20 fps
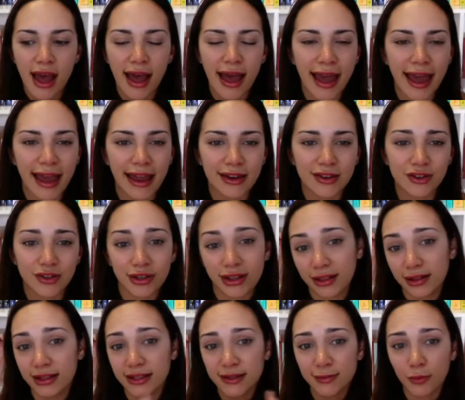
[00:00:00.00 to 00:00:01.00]
And
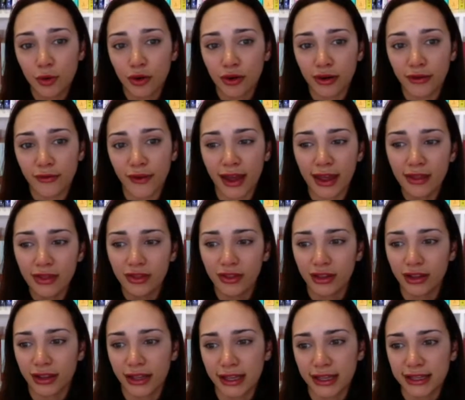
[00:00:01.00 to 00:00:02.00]
Lismore event,
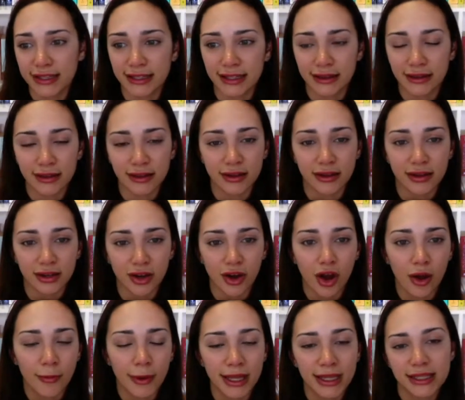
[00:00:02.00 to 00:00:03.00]
the link is in the
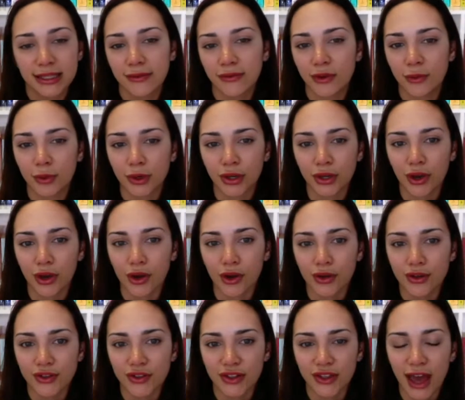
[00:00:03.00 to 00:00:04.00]
comments if you want to go
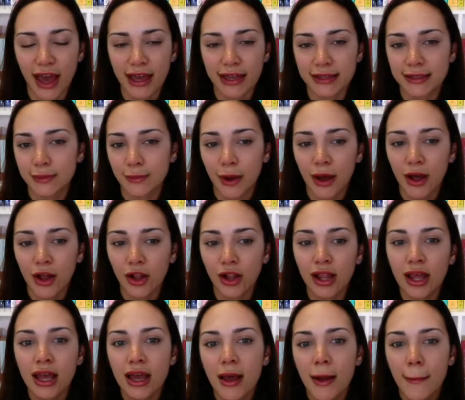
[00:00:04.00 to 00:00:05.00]
to that as
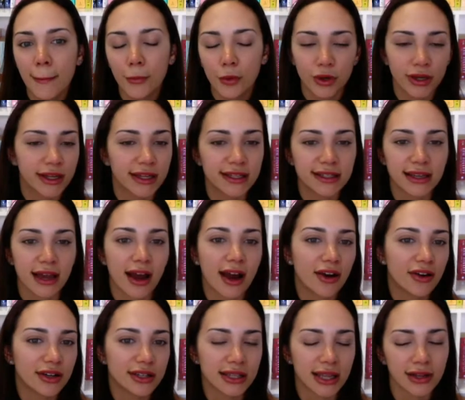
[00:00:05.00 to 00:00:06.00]
well. Bookings
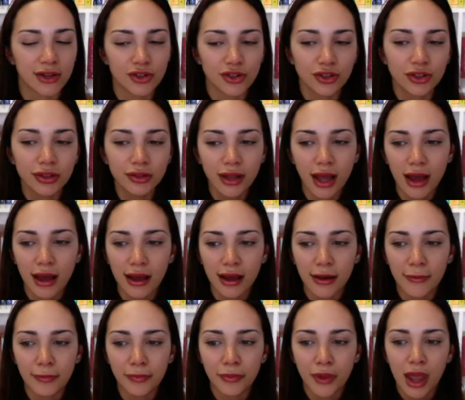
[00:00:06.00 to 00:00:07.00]
are essential.
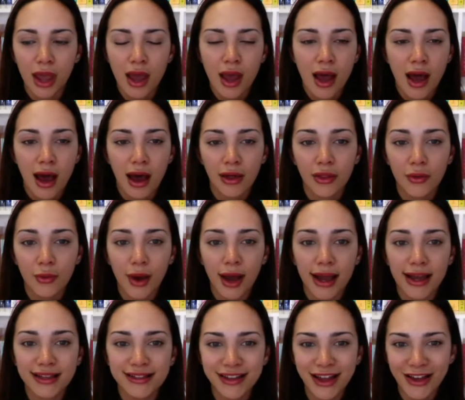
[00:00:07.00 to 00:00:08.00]

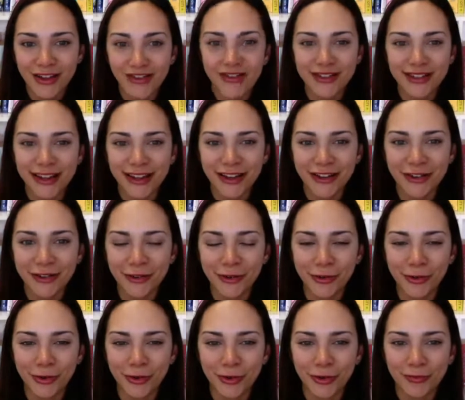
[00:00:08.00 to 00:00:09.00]
Otherwise, I'll see you
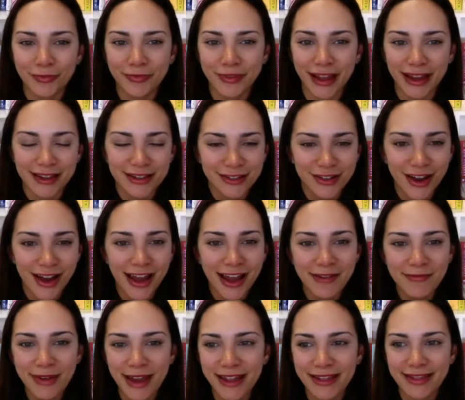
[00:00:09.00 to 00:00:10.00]
all next
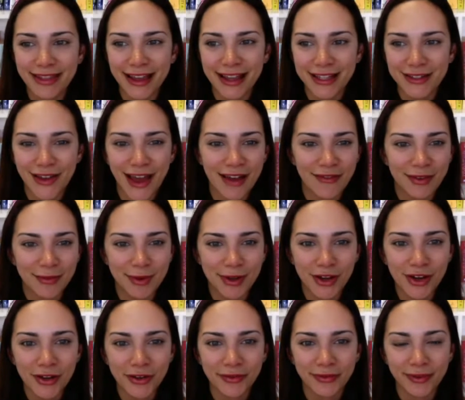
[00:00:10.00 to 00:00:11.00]
time, and thanks for having me
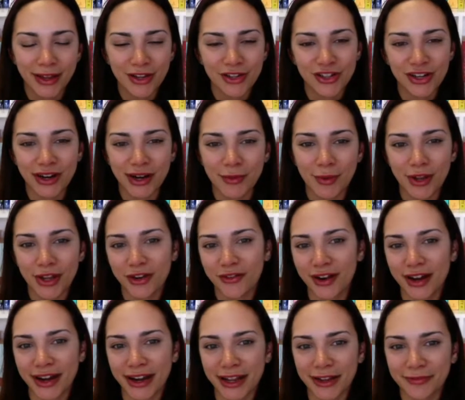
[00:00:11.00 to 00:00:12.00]
on and sharing what you're
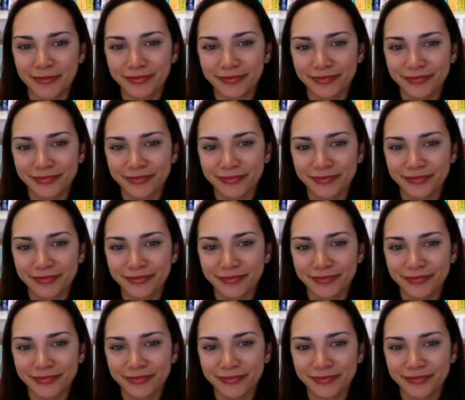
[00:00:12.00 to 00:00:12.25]
reading.